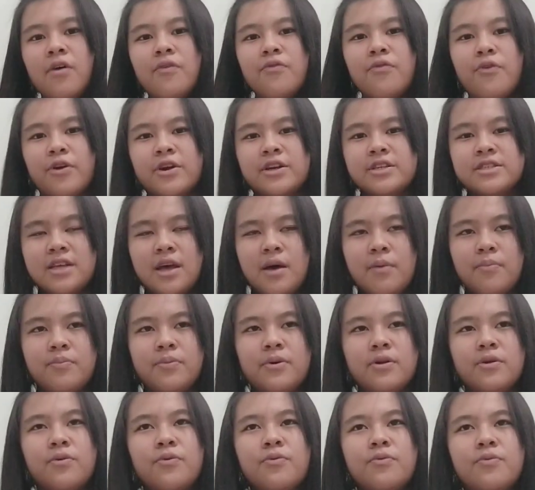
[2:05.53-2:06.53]
For
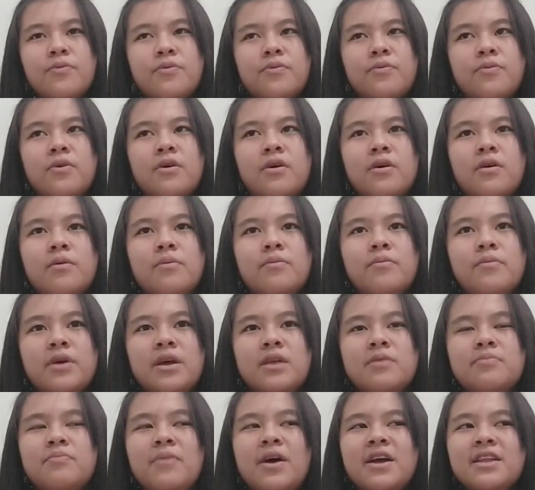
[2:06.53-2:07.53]
example,
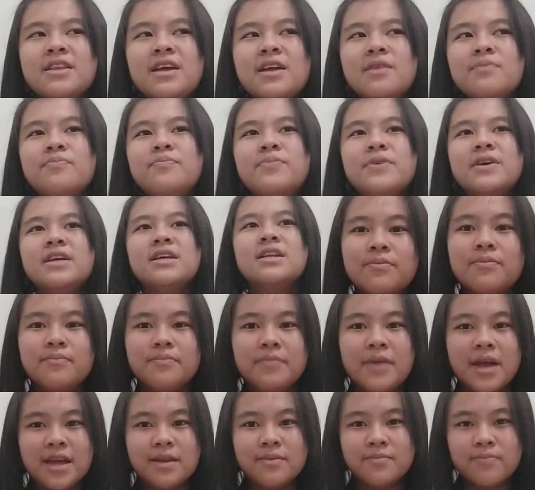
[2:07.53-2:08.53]
it might not be the
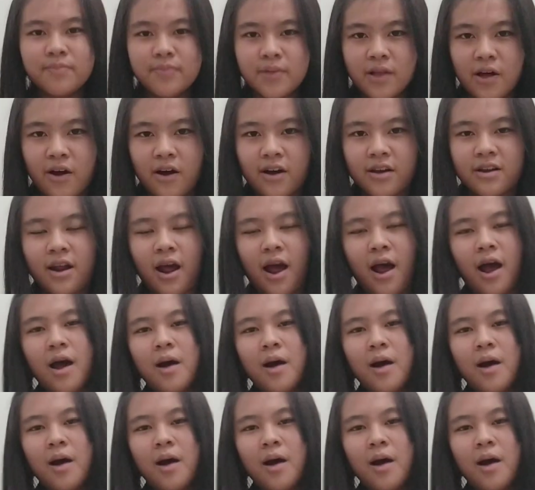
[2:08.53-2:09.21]
main plot,